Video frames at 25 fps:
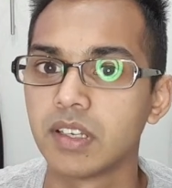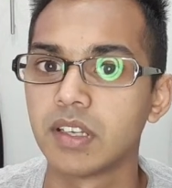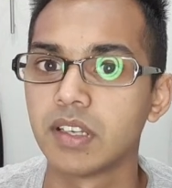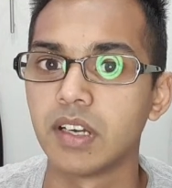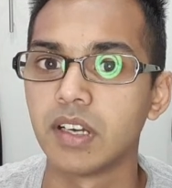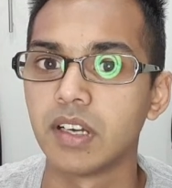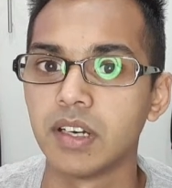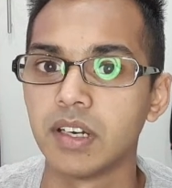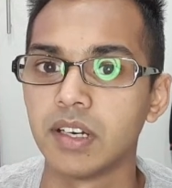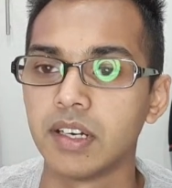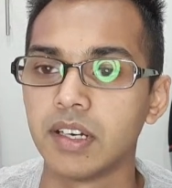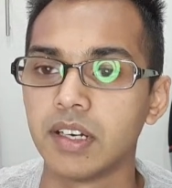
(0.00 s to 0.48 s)

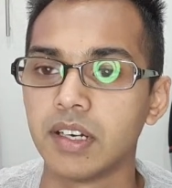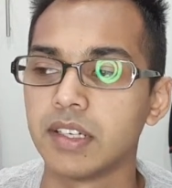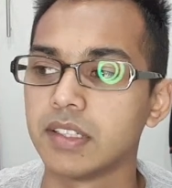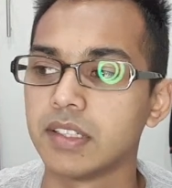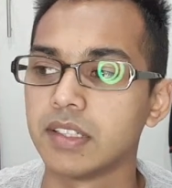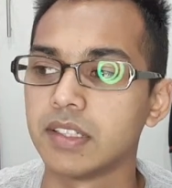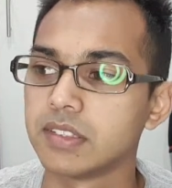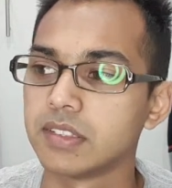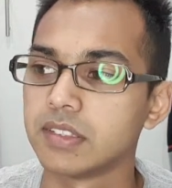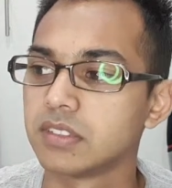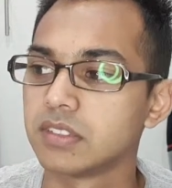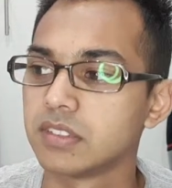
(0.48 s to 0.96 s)
uh,
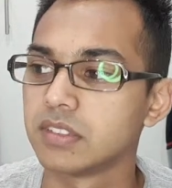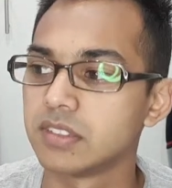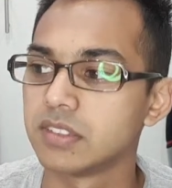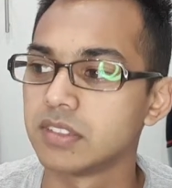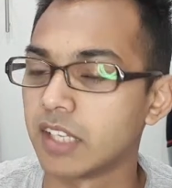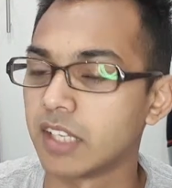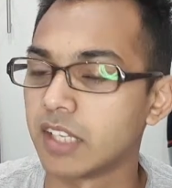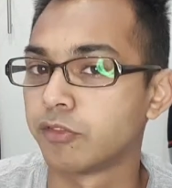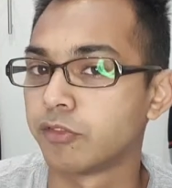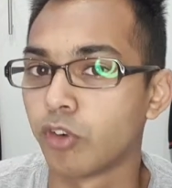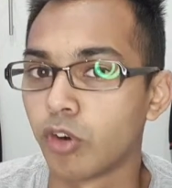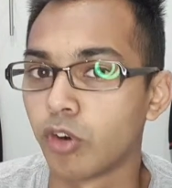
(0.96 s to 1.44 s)
yeah,
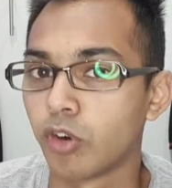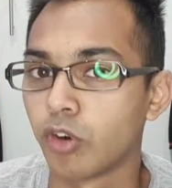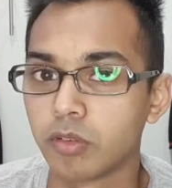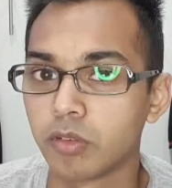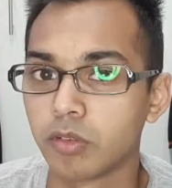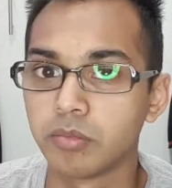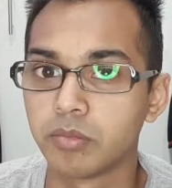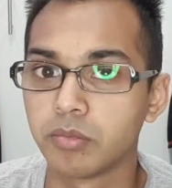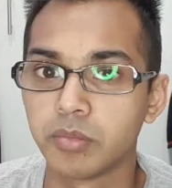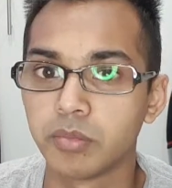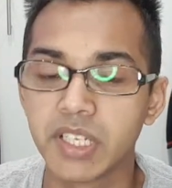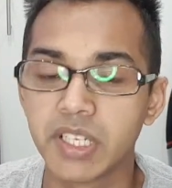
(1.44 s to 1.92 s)
for
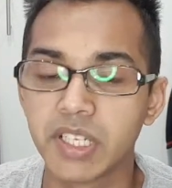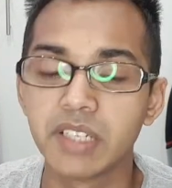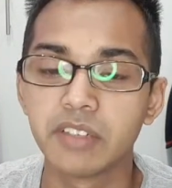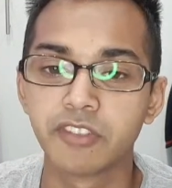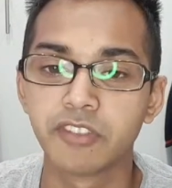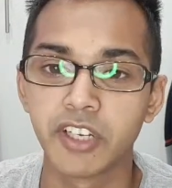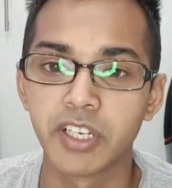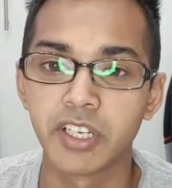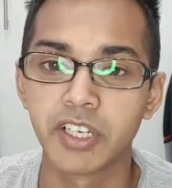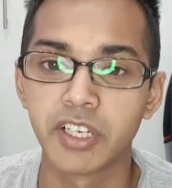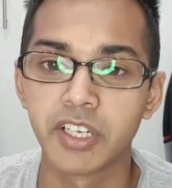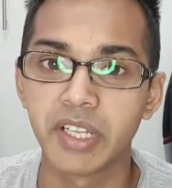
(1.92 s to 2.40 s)

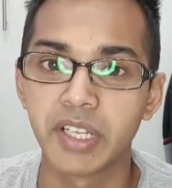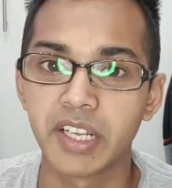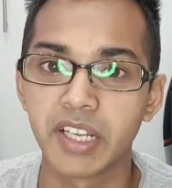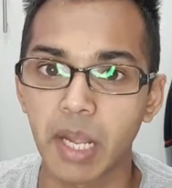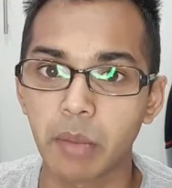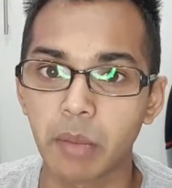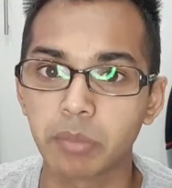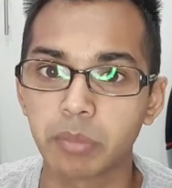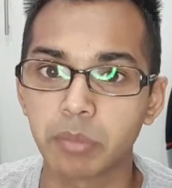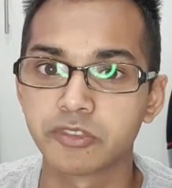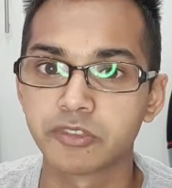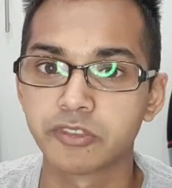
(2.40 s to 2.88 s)
it being
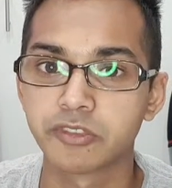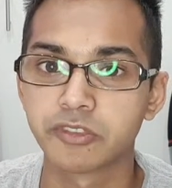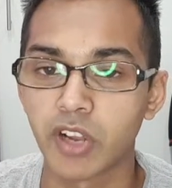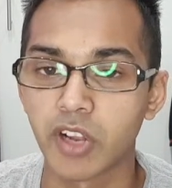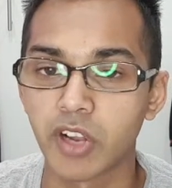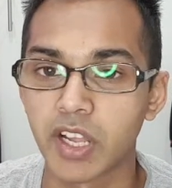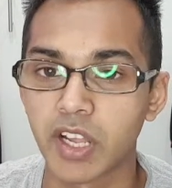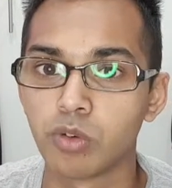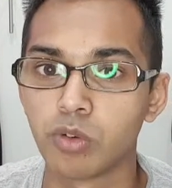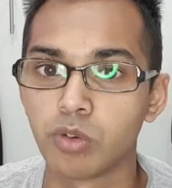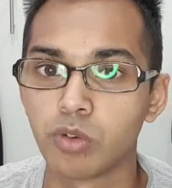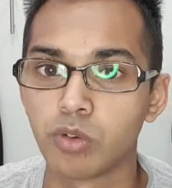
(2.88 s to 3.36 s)
wrapped for
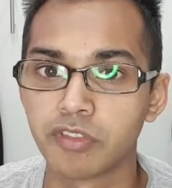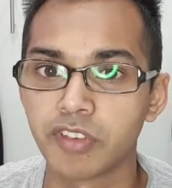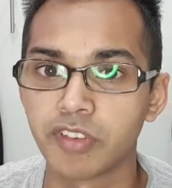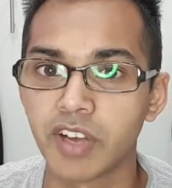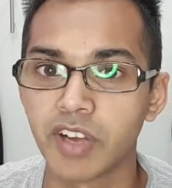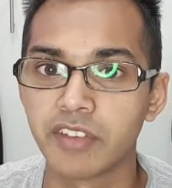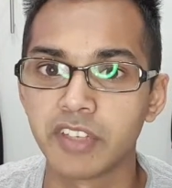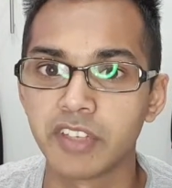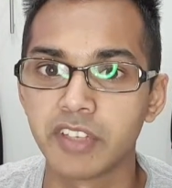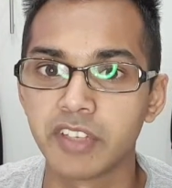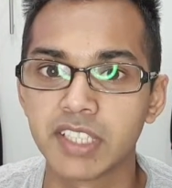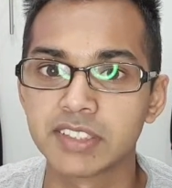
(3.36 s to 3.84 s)
like over 5
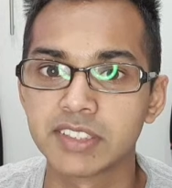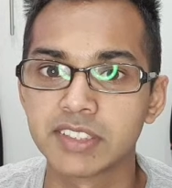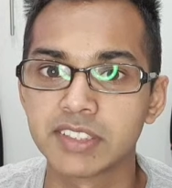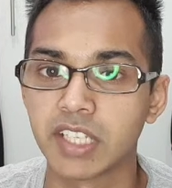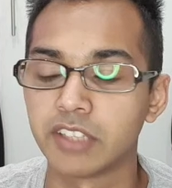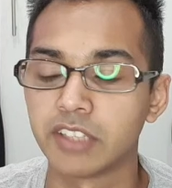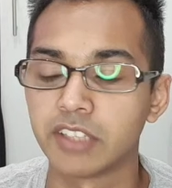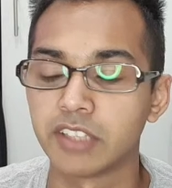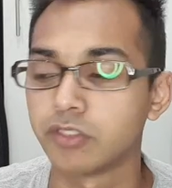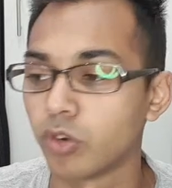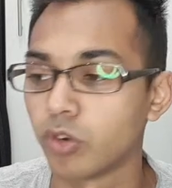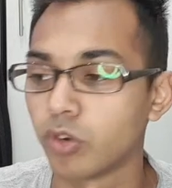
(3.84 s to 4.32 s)
years and
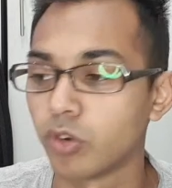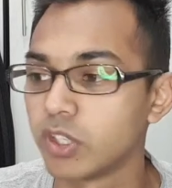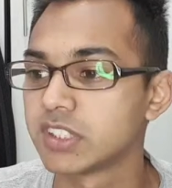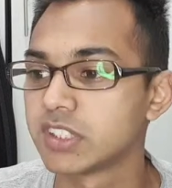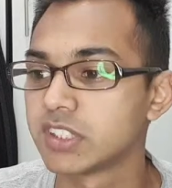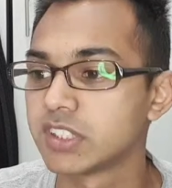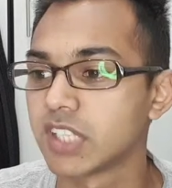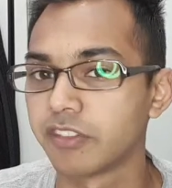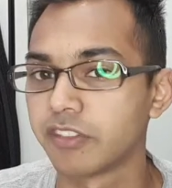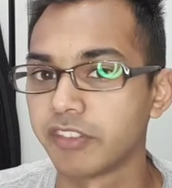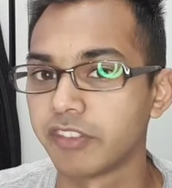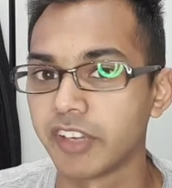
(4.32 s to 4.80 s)
for only
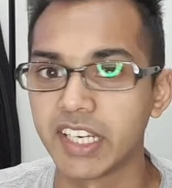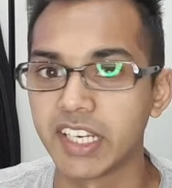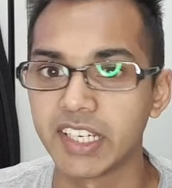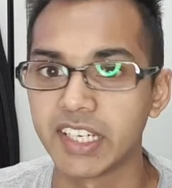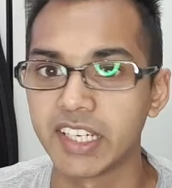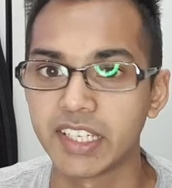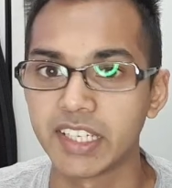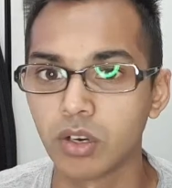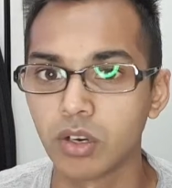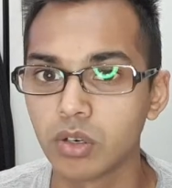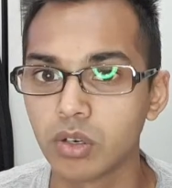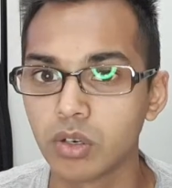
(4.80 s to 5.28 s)
start fading
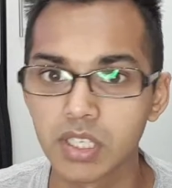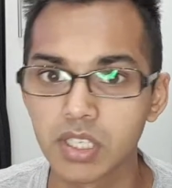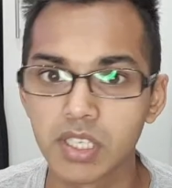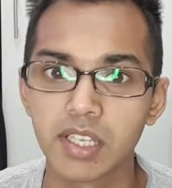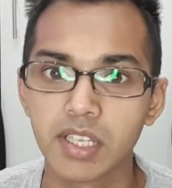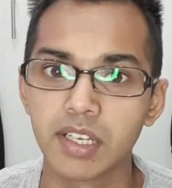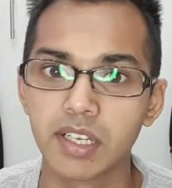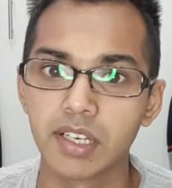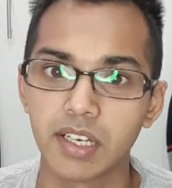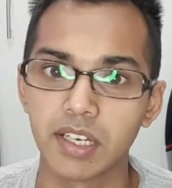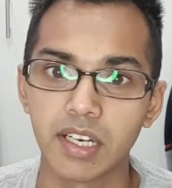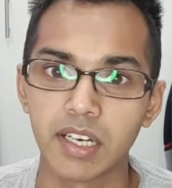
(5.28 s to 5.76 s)
now,
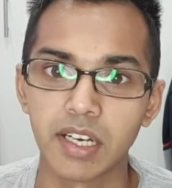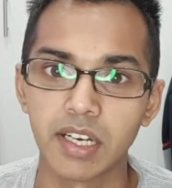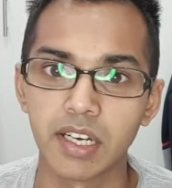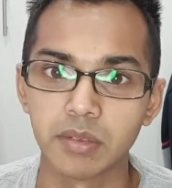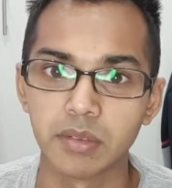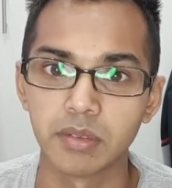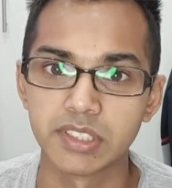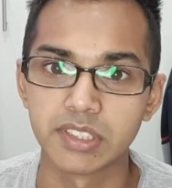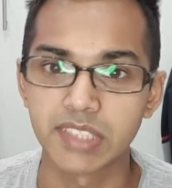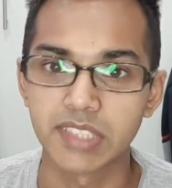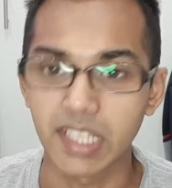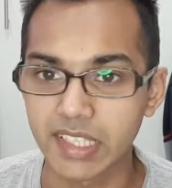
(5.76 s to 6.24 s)

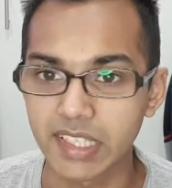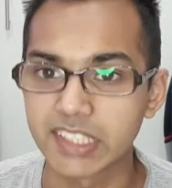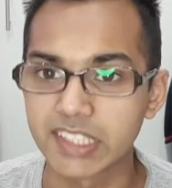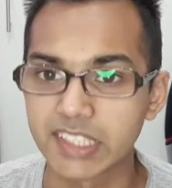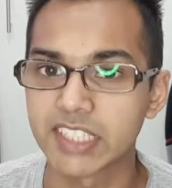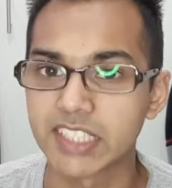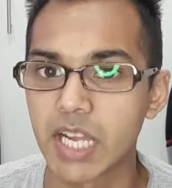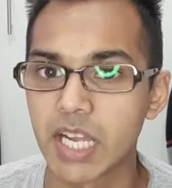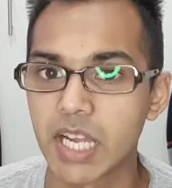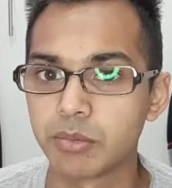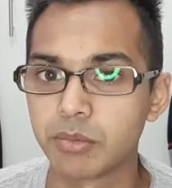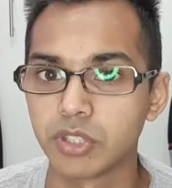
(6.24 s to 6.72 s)
I think it's
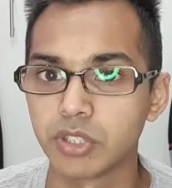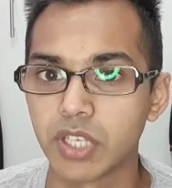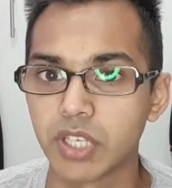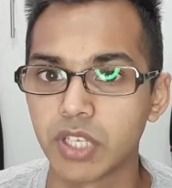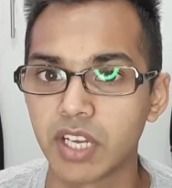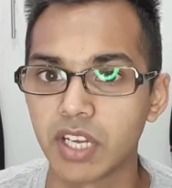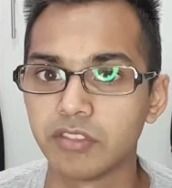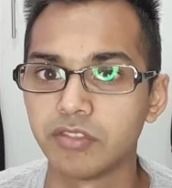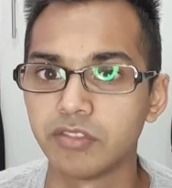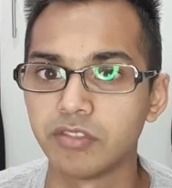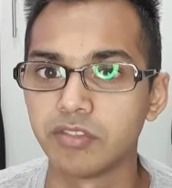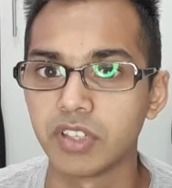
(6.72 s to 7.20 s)
time to have
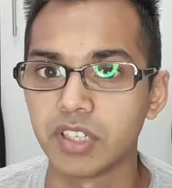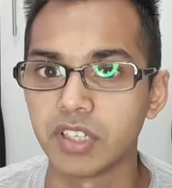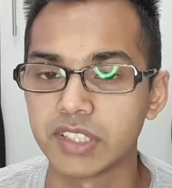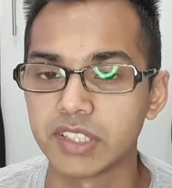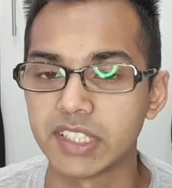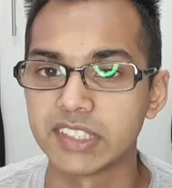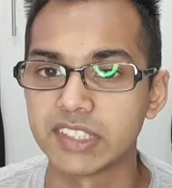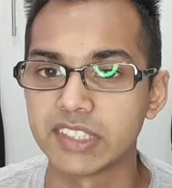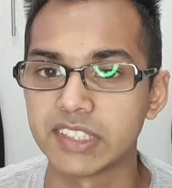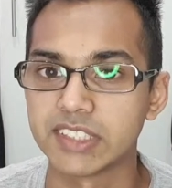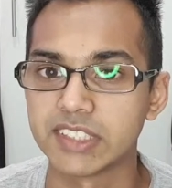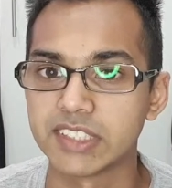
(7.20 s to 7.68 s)

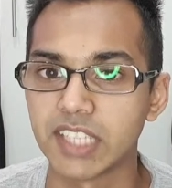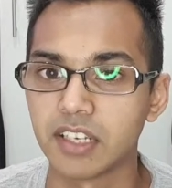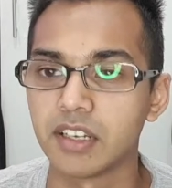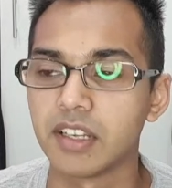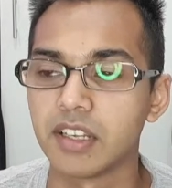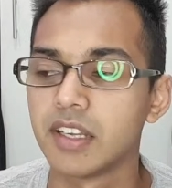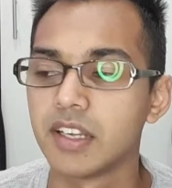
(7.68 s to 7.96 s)
things done.